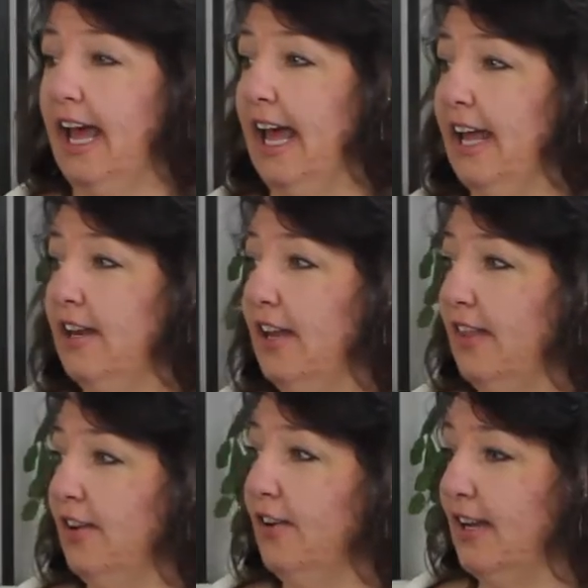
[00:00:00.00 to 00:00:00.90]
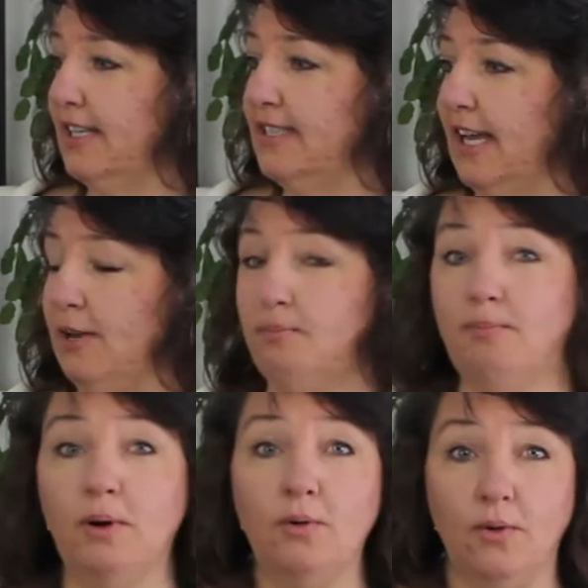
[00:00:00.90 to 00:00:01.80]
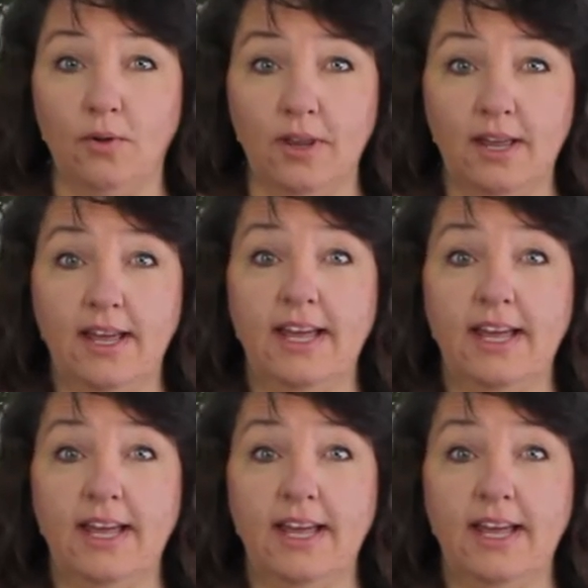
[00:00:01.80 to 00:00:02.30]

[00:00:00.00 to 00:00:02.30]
and there is a bowl